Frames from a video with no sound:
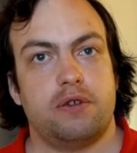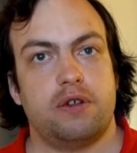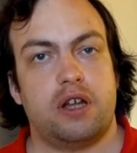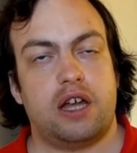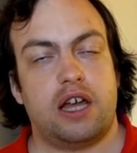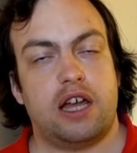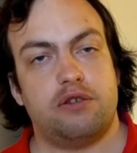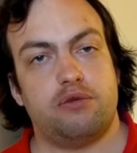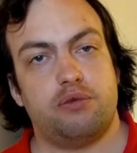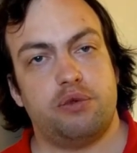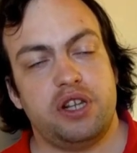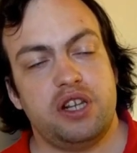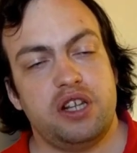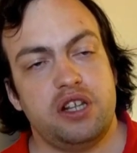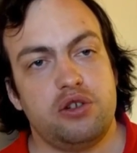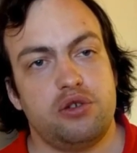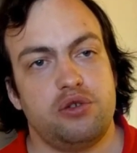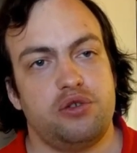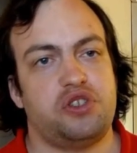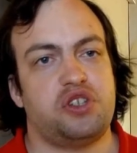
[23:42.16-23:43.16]
And we need
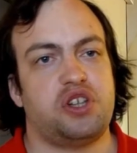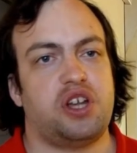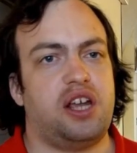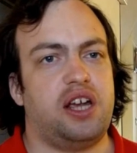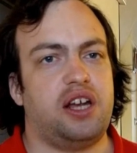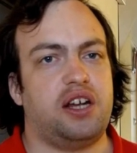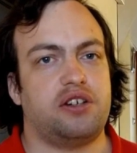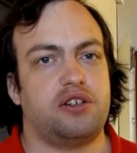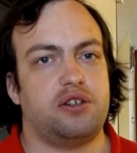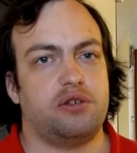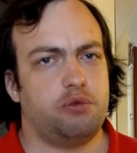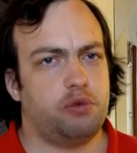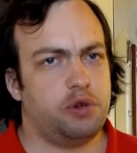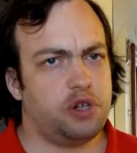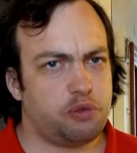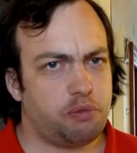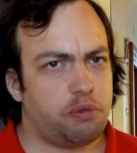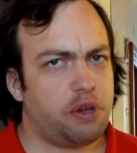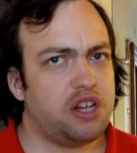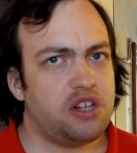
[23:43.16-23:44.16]
to select which
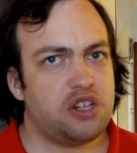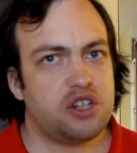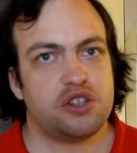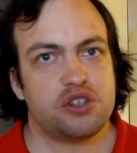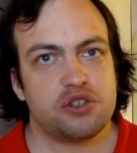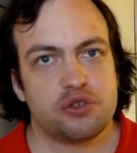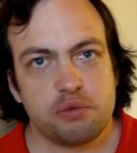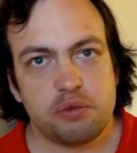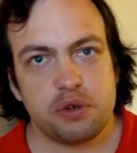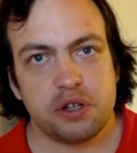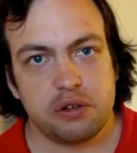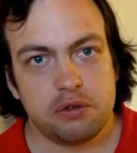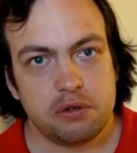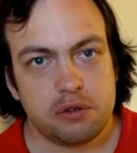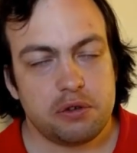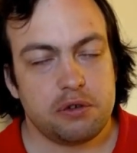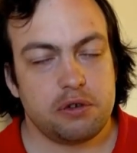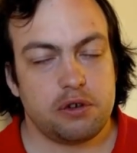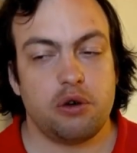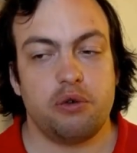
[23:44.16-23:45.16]
pages will
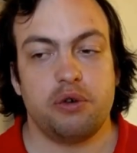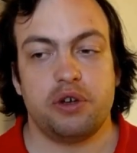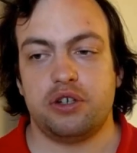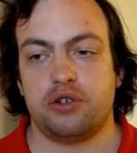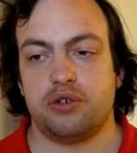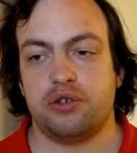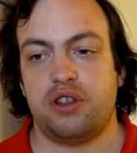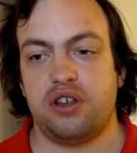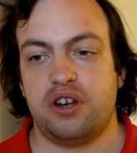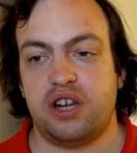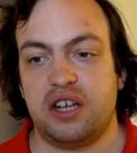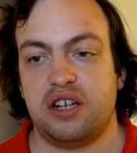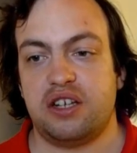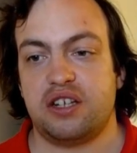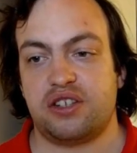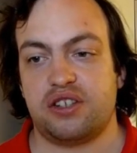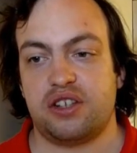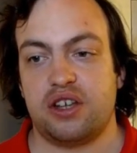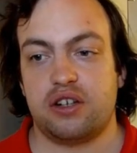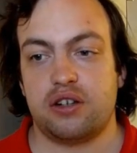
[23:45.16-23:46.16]
go into the data
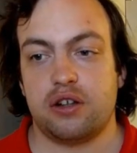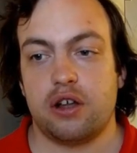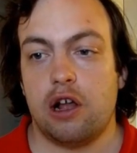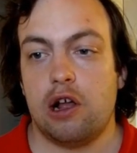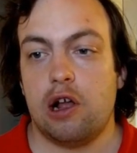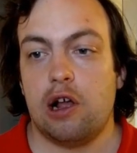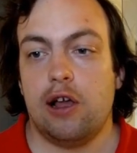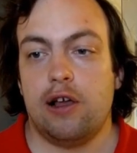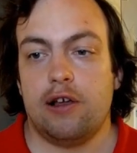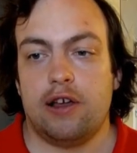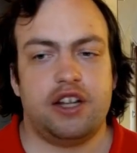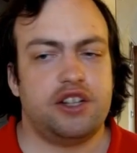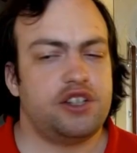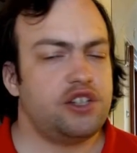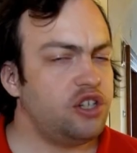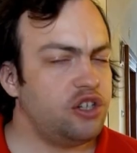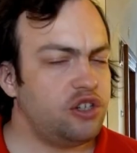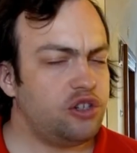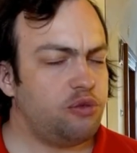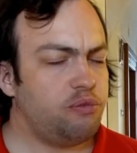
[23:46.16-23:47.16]
set. It
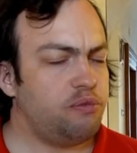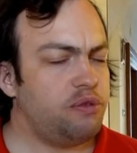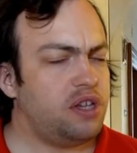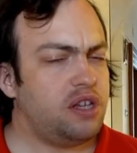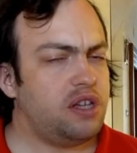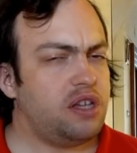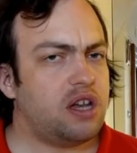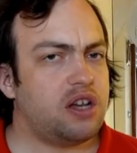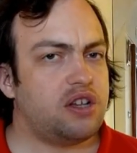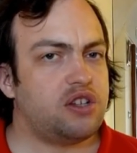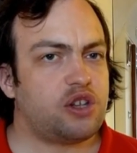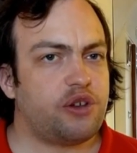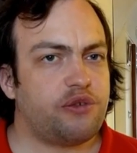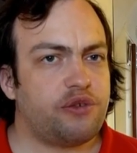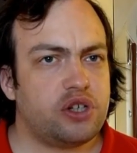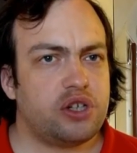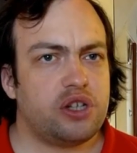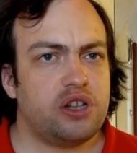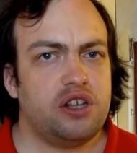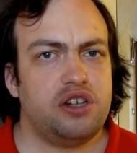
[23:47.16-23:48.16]
needs to be
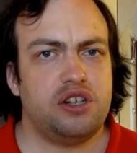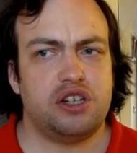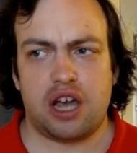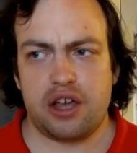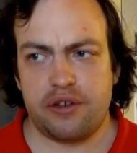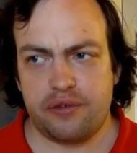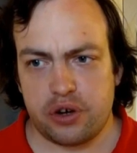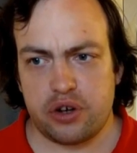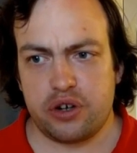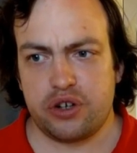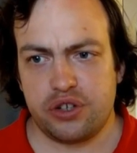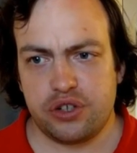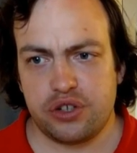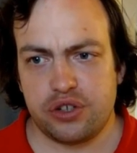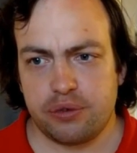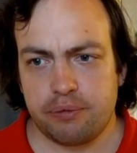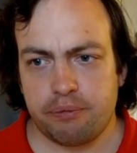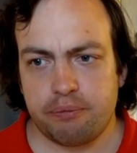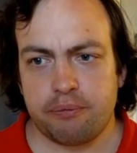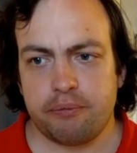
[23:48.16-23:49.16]
sufficiently
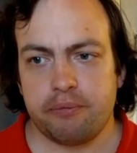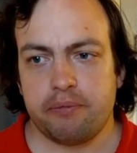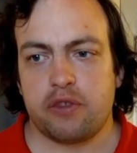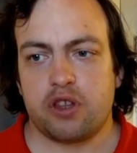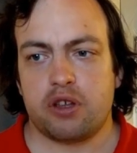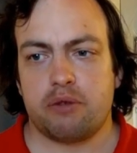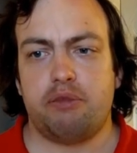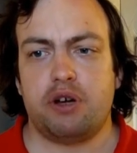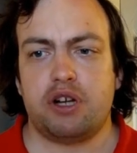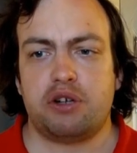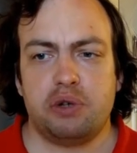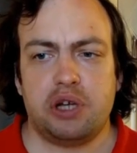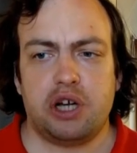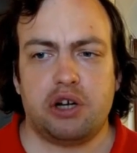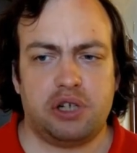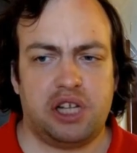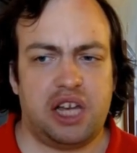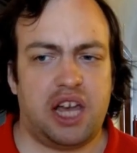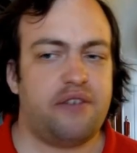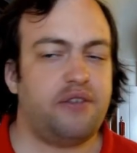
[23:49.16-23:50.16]
diverse. But we
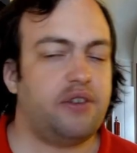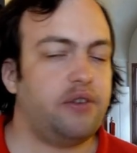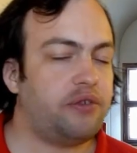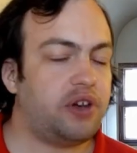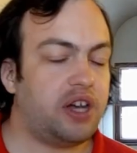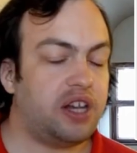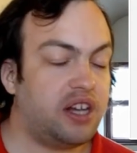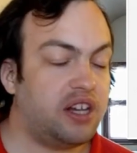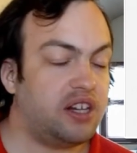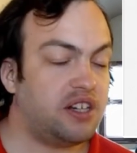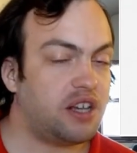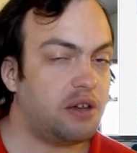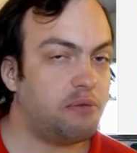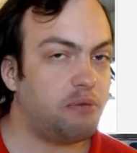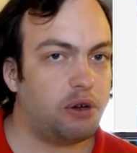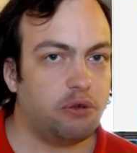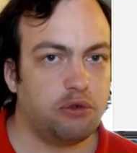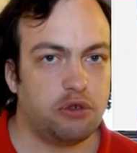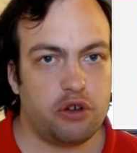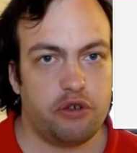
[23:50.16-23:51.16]
only have a finite
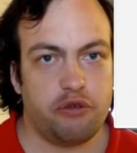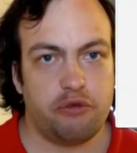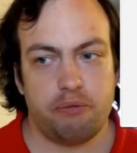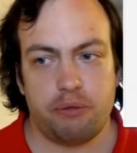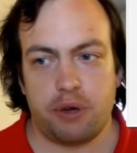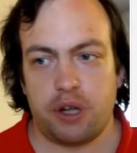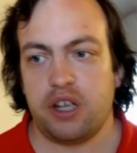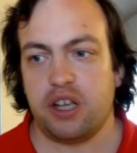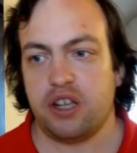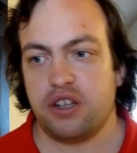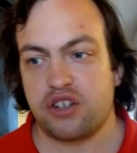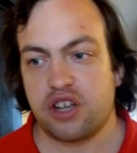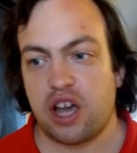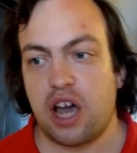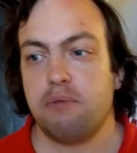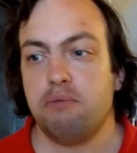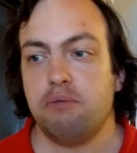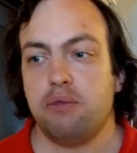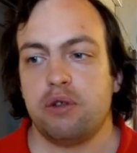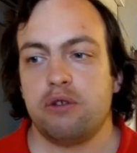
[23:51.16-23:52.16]
amount of money and
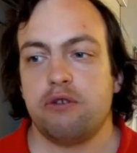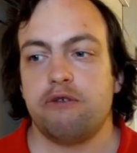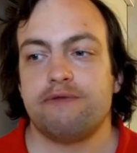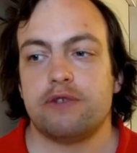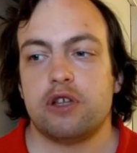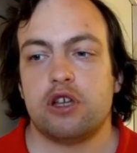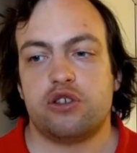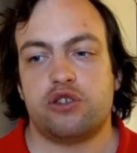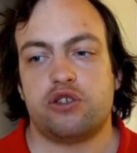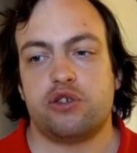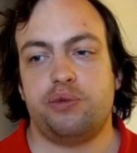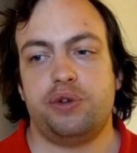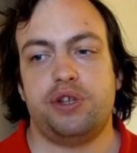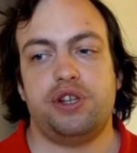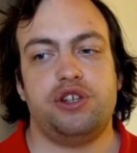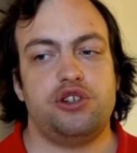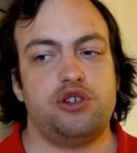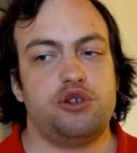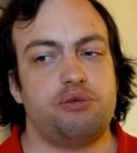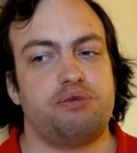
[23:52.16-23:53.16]
time, so we
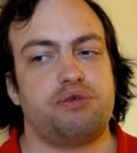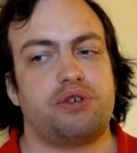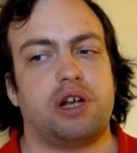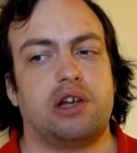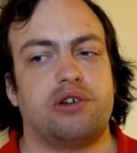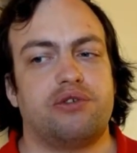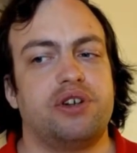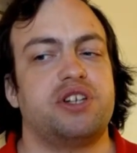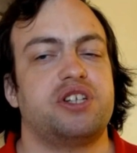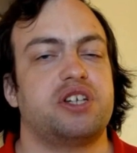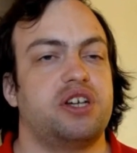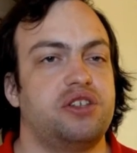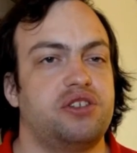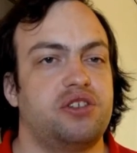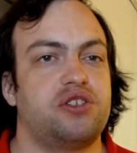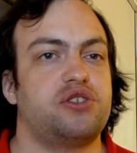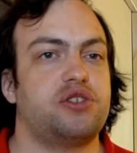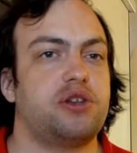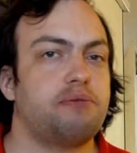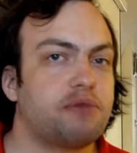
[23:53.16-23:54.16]
need to prioritize
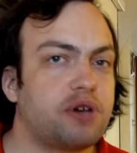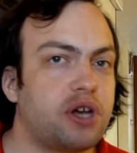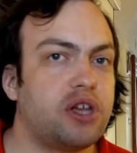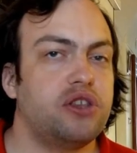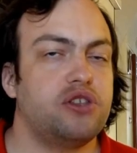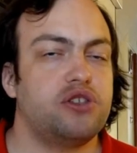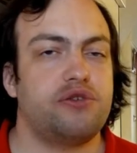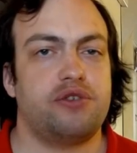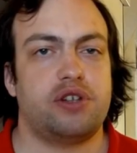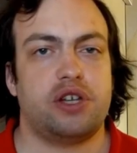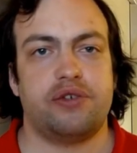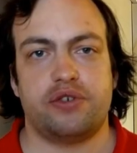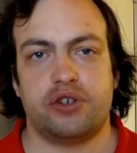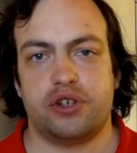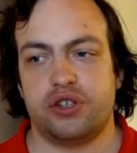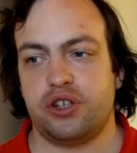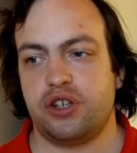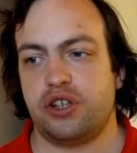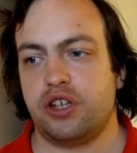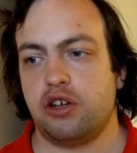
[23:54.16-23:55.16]
some kinds of
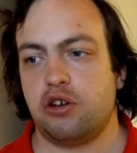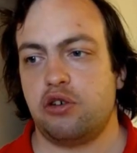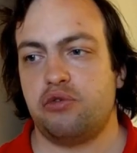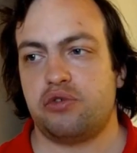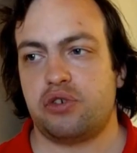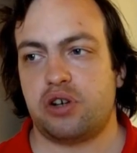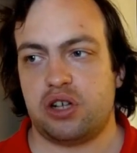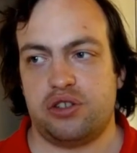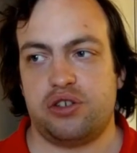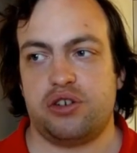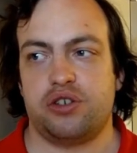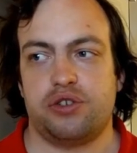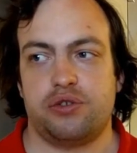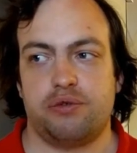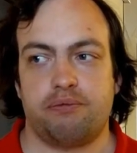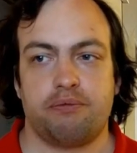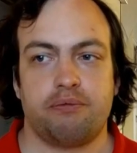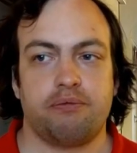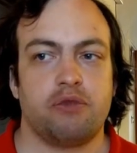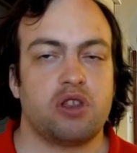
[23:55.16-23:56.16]
diversity over
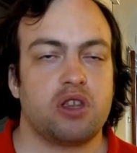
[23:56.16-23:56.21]
others.